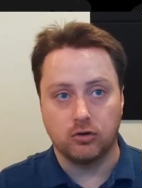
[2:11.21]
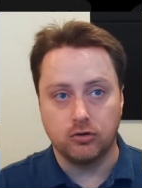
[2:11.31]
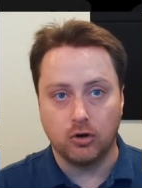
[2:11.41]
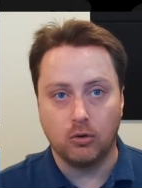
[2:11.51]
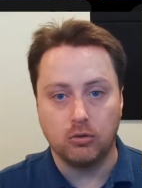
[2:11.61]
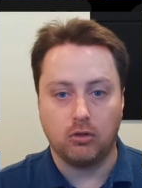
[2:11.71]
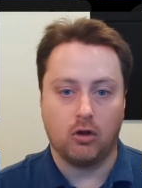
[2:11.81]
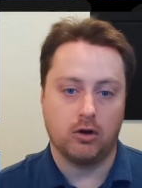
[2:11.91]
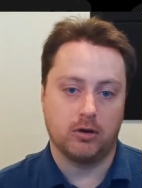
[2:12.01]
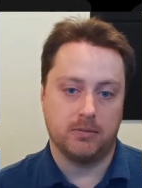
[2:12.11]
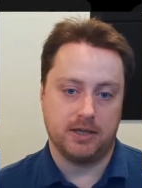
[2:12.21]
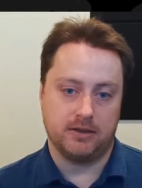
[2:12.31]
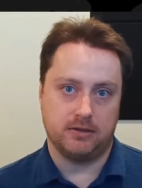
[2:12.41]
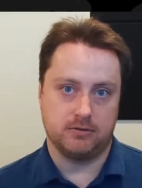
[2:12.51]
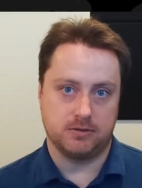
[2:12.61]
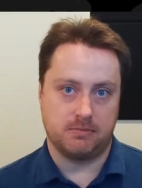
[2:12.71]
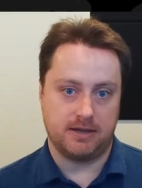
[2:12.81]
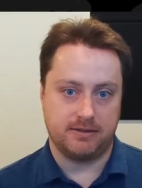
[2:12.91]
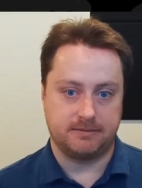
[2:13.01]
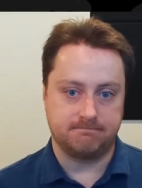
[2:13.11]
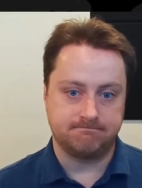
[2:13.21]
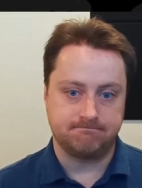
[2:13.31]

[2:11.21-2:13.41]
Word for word: no longer being used by them.